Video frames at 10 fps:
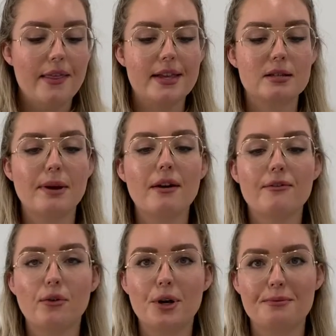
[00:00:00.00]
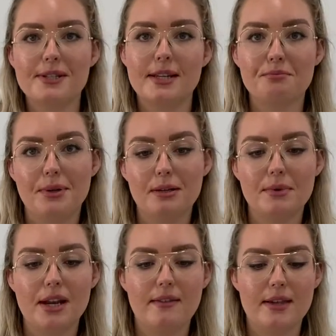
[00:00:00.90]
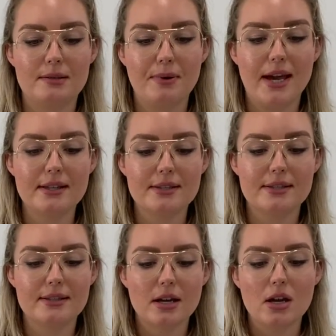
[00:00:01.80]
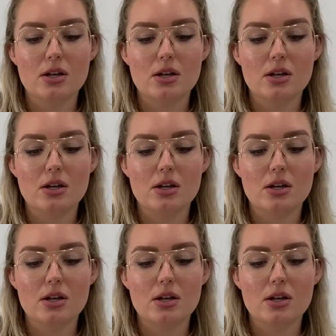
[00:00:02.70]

There's about 40% pigment in these pastes,